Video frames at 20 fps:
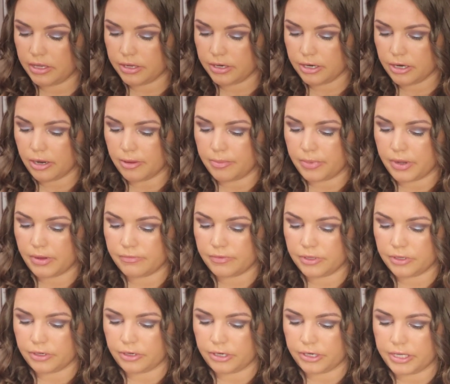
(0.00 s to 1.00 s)
here above
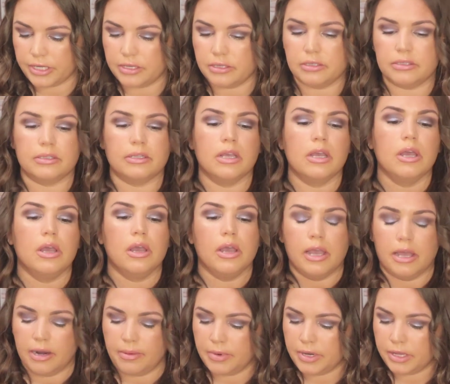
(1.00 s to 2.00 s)
the crease.
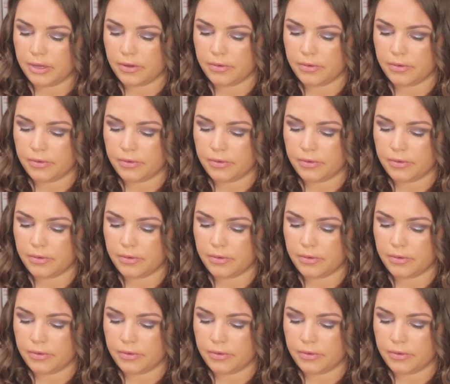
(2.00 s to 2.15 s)
And I'm going